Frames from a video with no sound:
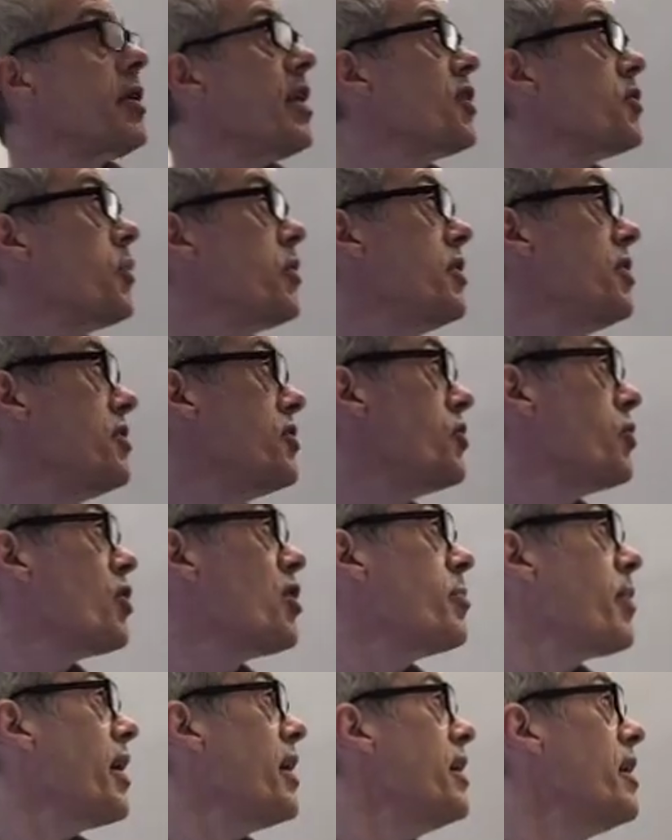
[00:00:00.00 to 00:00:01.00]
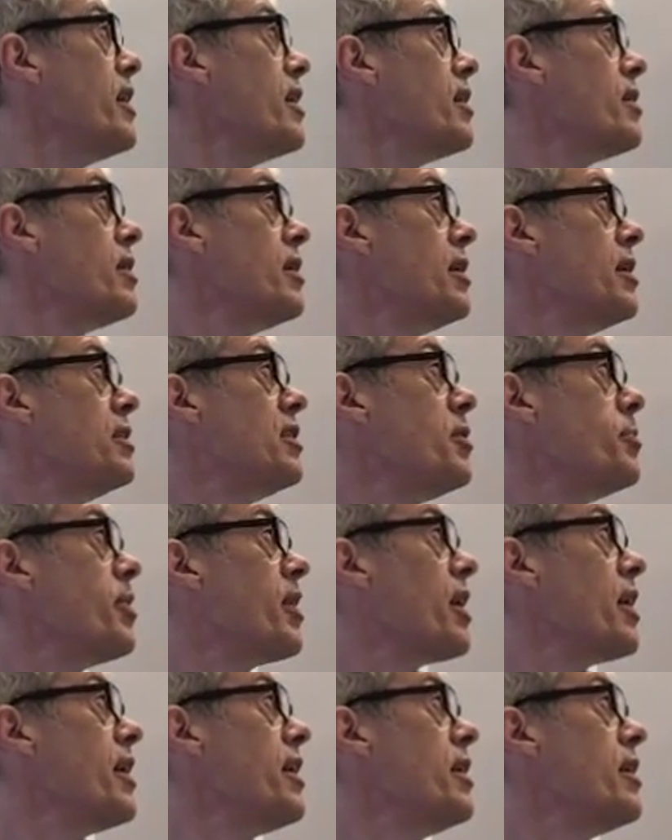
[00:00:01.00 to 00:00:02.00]
So that's what it's talking about here.
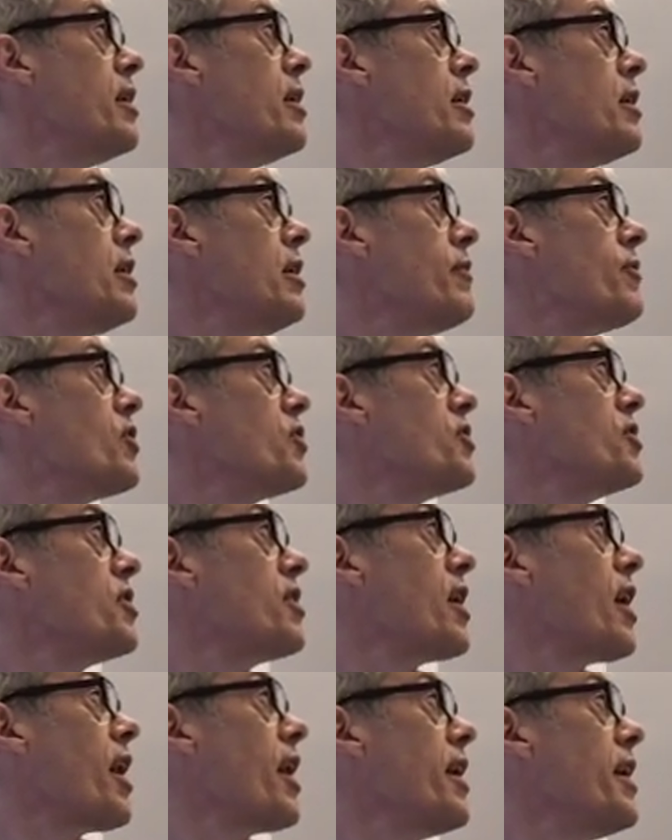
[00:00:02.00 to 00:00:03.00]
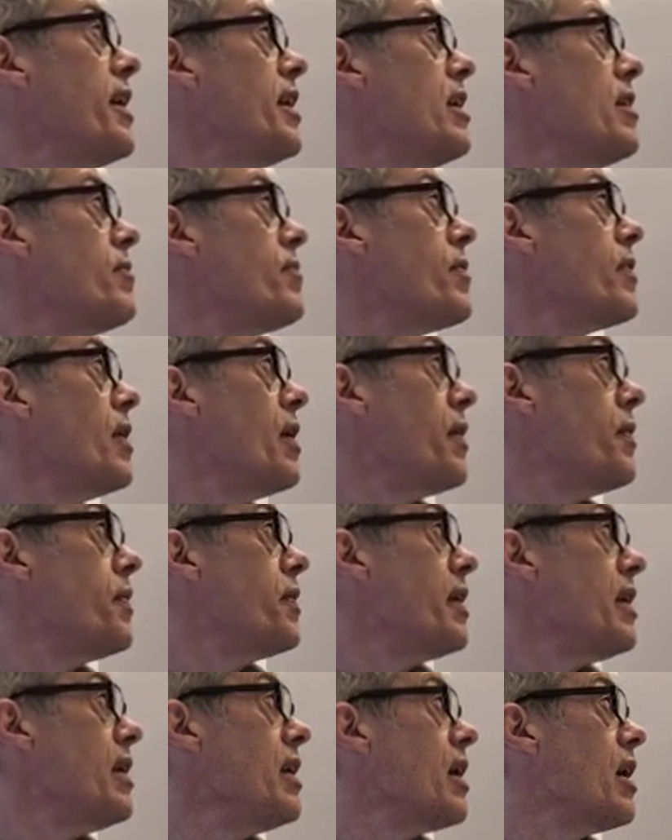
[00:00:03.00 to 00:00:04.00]
Typically, you've got to cleave
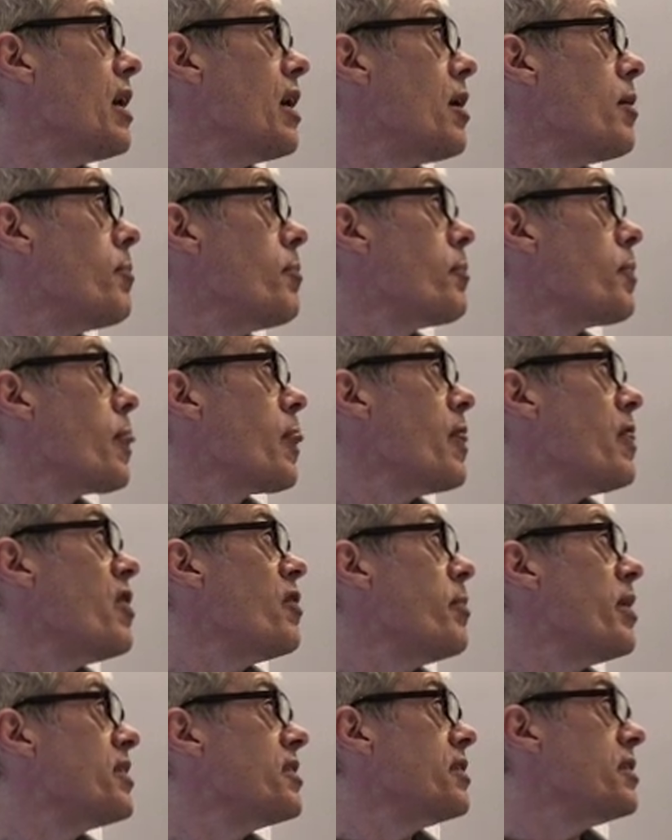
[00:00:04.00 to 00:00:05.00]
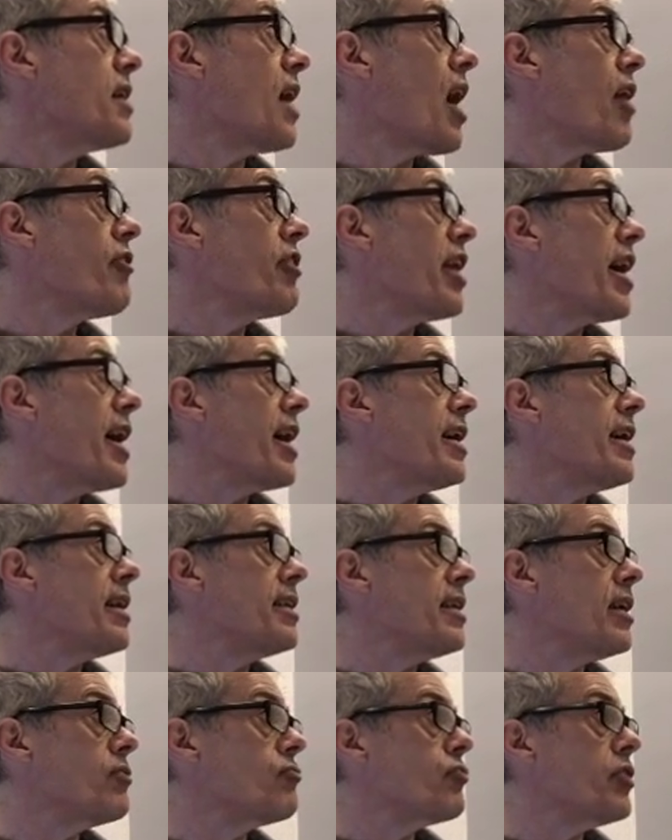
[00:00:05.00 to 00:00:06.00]
the, um, the messenger RNA
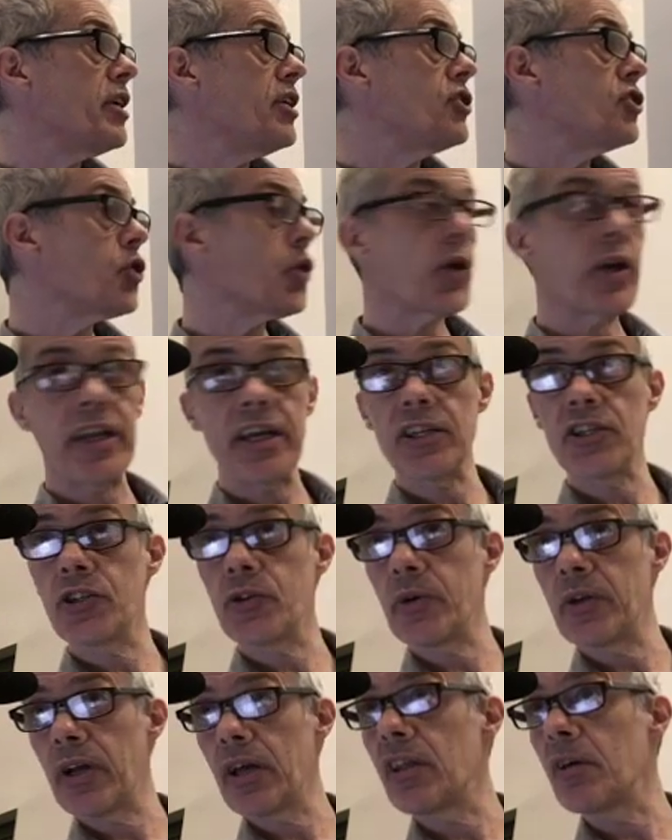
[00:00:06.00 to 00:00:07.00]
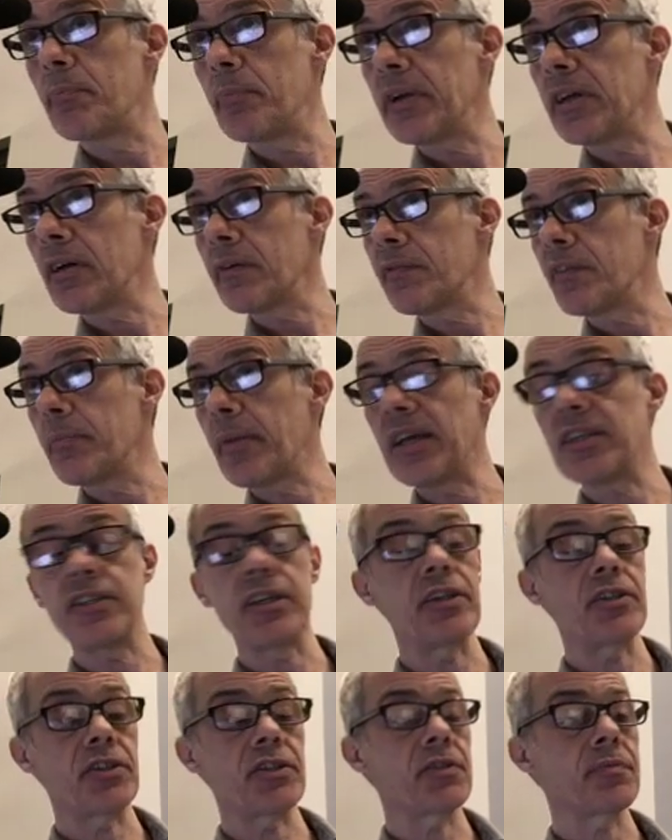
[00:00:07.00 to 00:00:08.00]
and then rejoin it to another bit of the
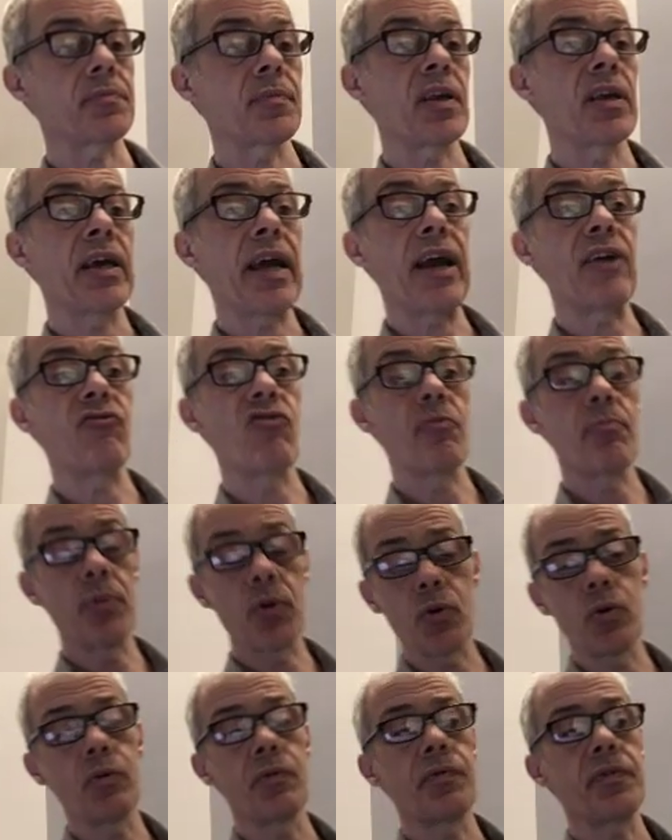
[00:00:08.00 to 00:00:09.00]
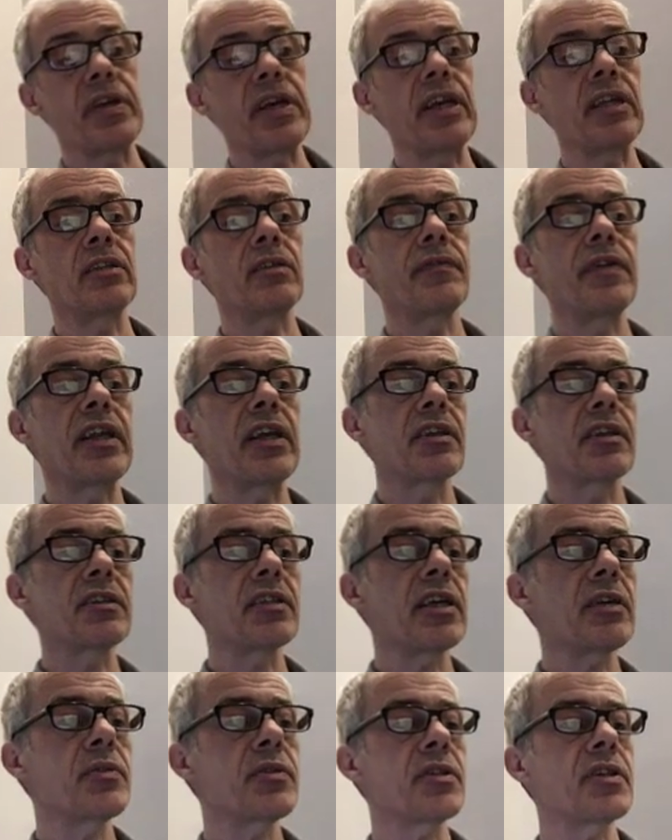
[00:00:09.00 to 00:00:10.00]
message and remove the intervening
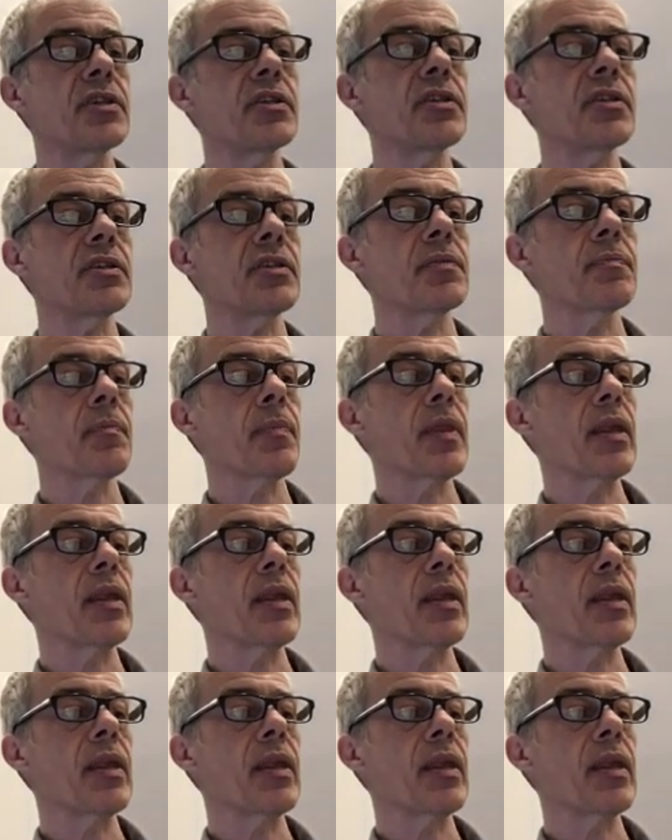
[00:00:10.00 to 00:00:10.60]
sequences.